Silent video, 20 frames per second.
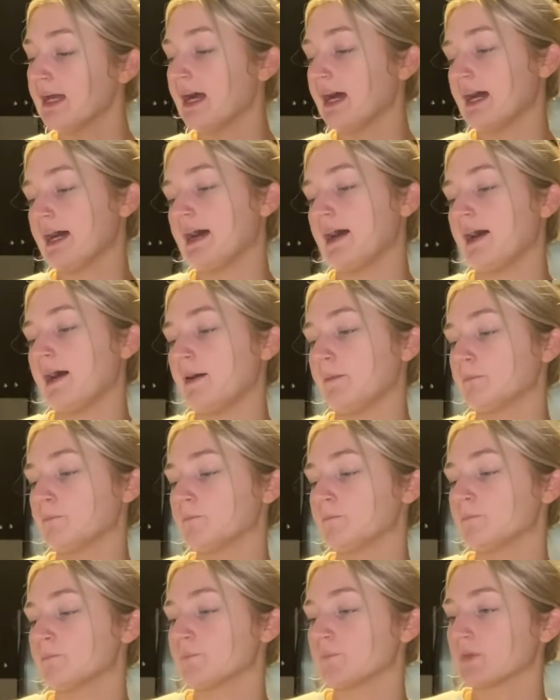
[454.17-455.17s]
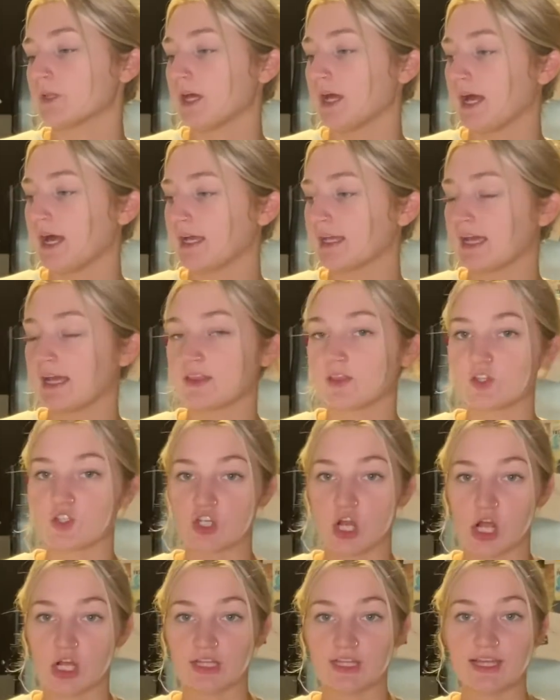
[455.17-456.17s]
I get the
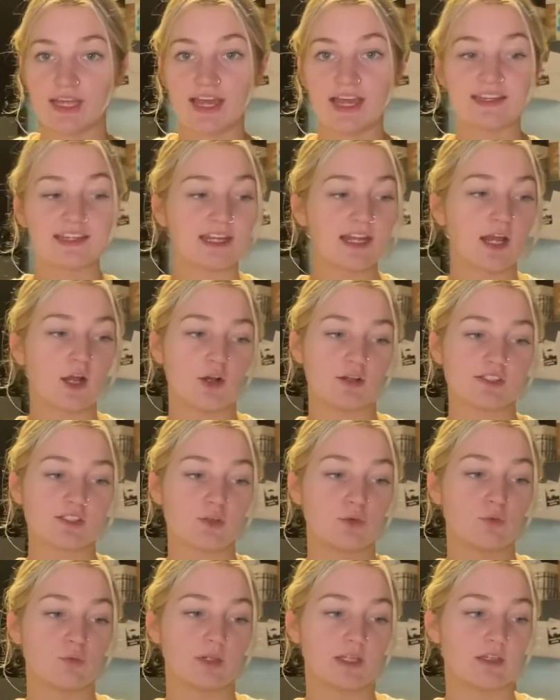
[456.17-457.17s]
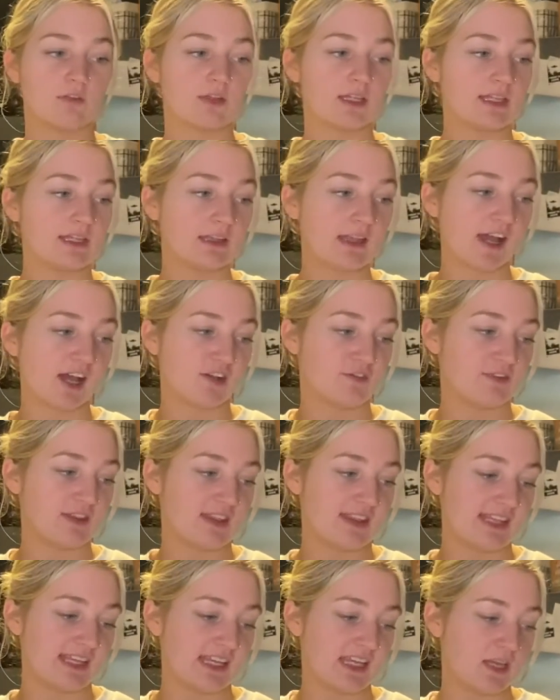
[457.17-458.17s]
chocolate. And then I also really, really love
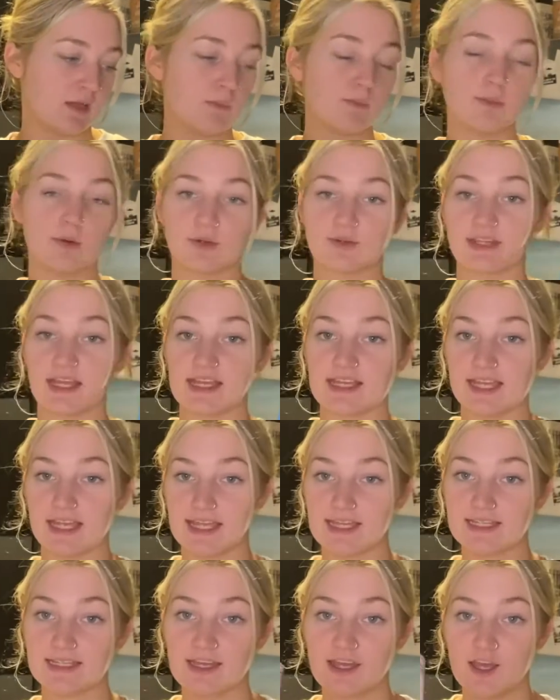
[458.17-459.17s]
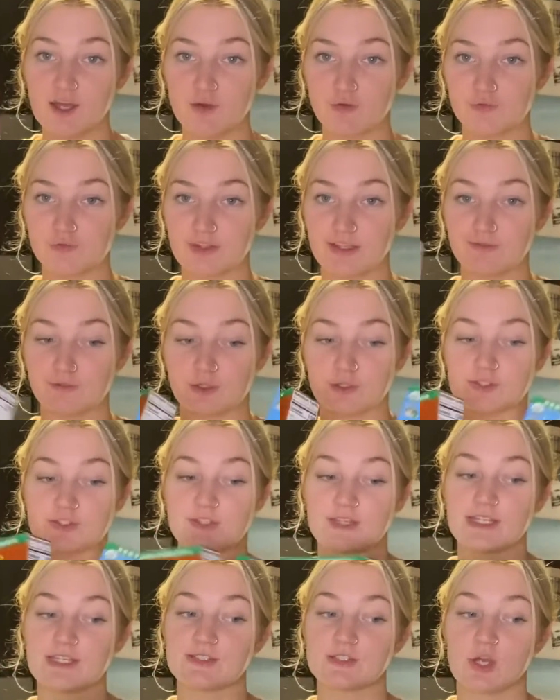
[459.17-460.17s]
the birthday cake flavor. So
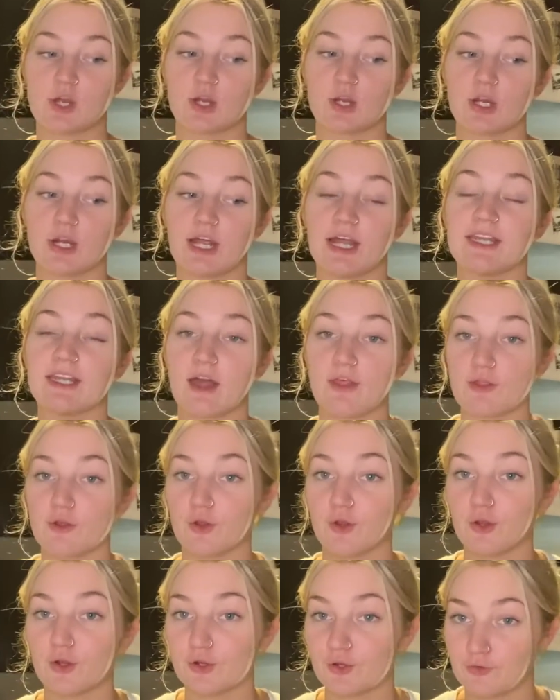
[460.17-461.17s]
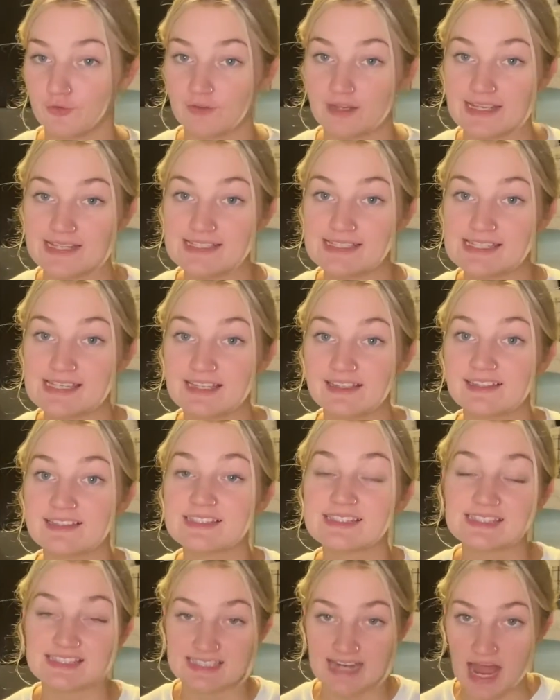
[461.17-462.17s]
these are another great
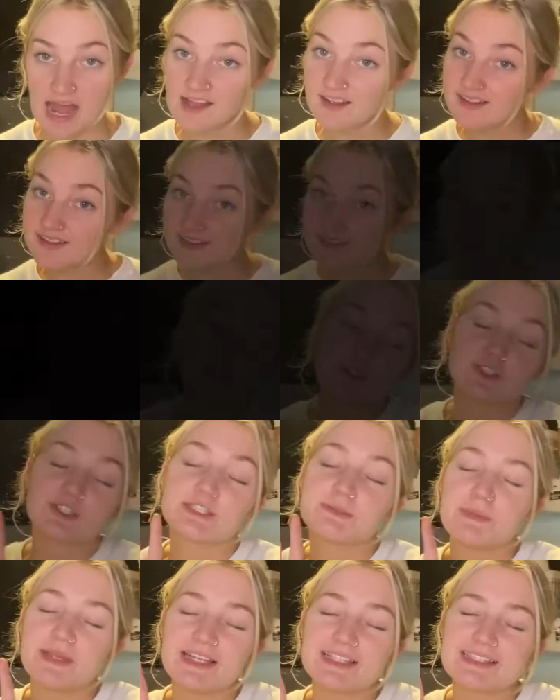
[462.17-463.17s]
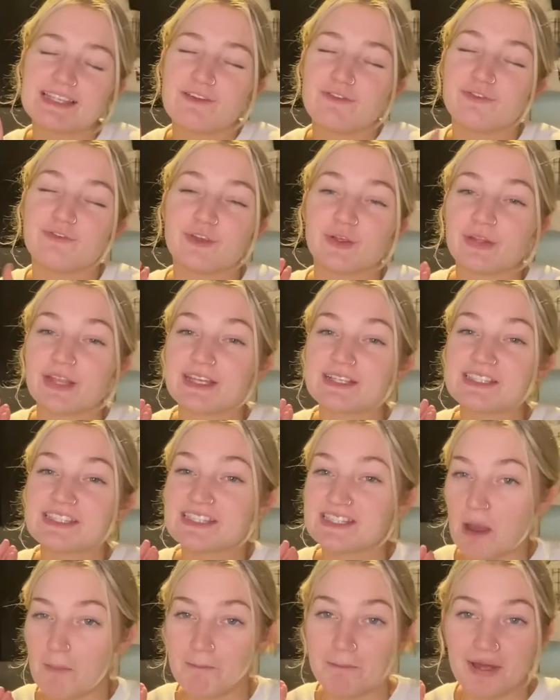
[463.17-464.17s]
snack. Just because I feel like
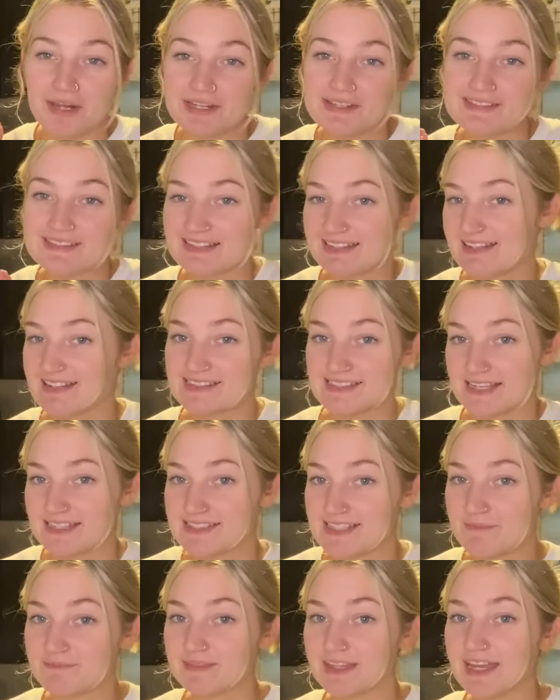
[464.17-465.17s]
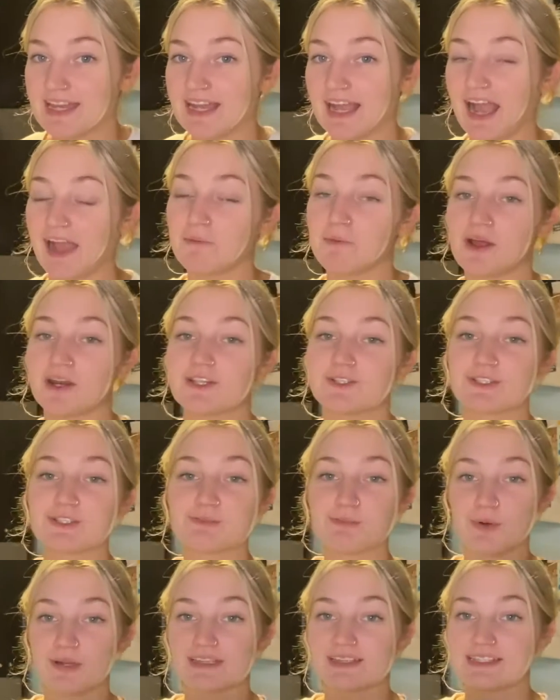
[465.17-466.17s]
somebody's gonna say something, I wanna just
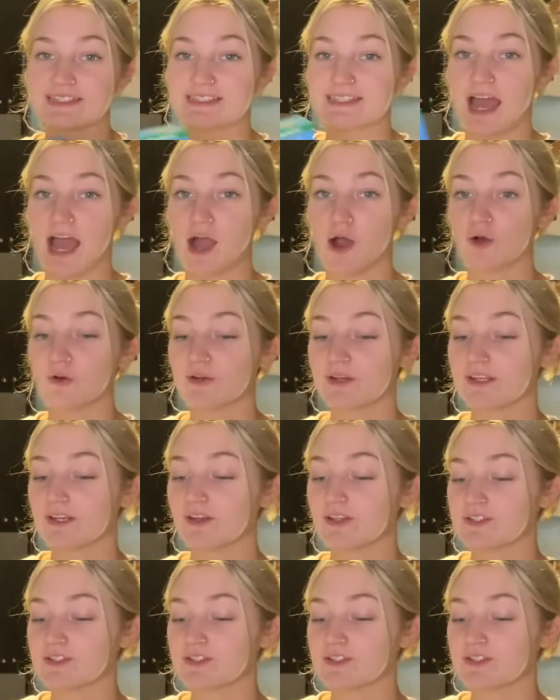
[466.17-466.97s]
point this out.